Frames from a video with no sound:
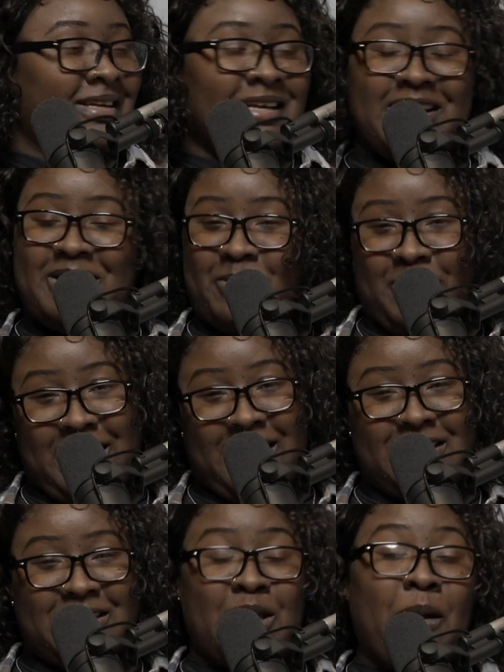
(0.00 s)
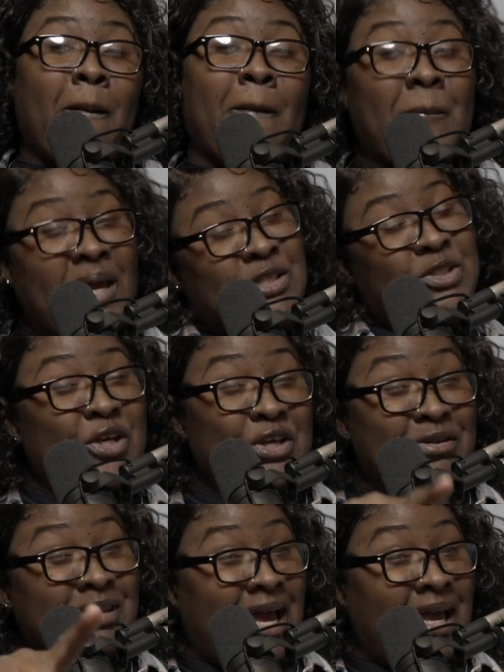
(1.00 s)
Anyways, make sure
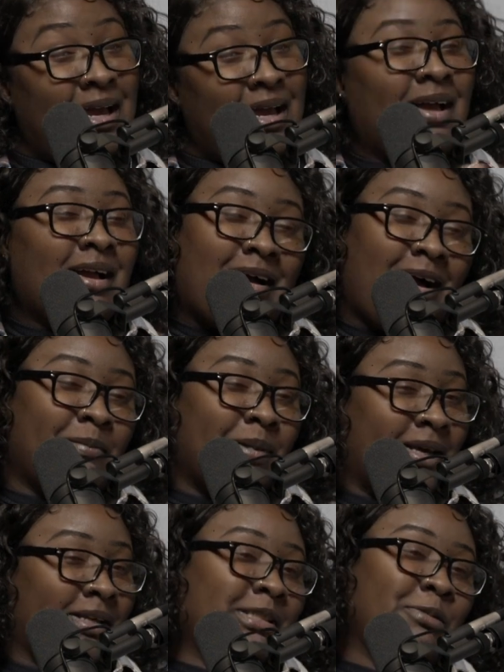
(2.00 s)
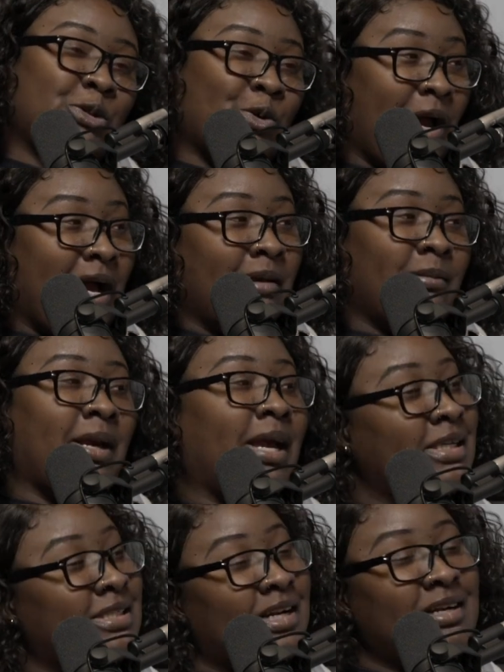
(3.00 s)
you like, comment, and subscribe
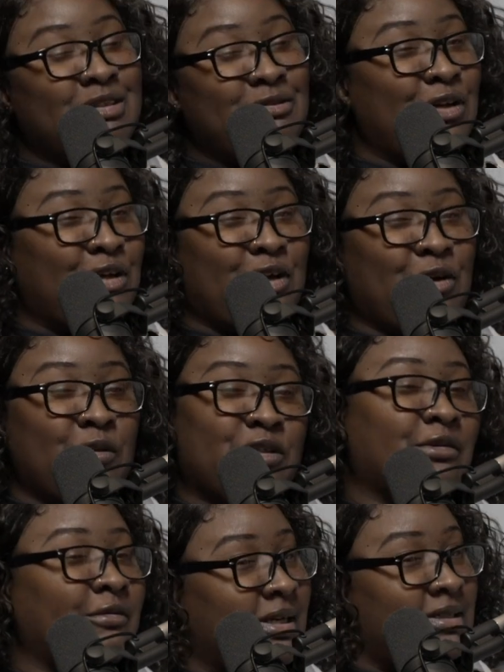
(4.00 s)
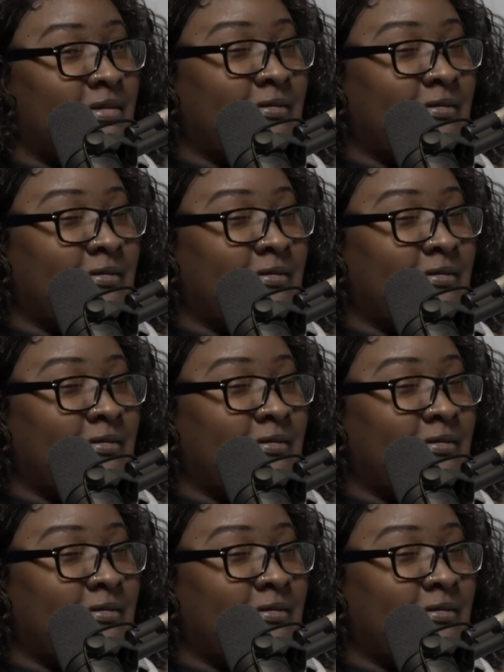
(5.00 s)
and share this video with your friends and